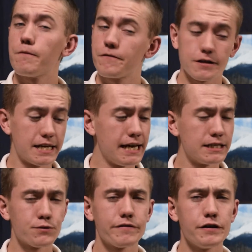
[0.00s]
Up for
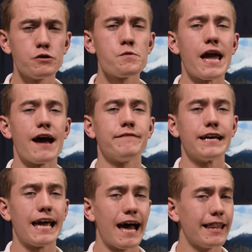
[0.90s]
today's review, we have the
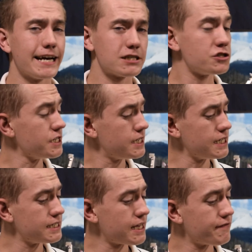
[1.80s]
Galax
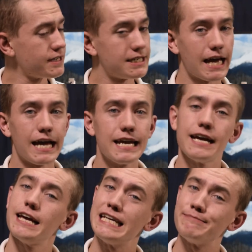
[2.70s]
GT710
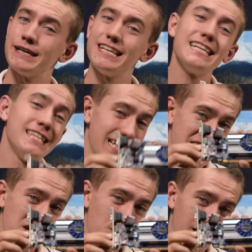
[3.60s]
itty bitty
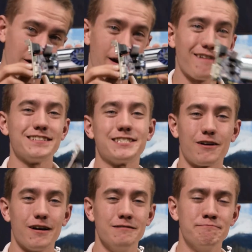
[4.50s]
teeny weeny graphics
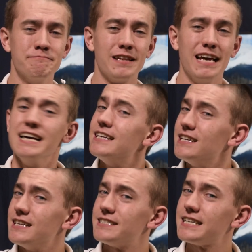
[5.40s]
card.
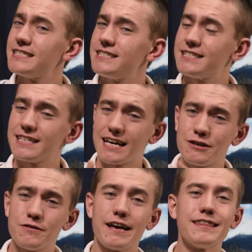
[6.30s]
Since I
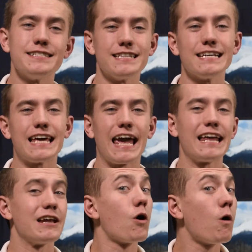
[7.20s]
knew that this thing
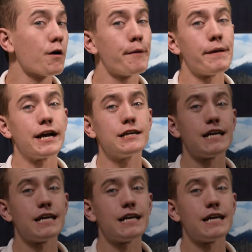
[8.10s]
can't at all compare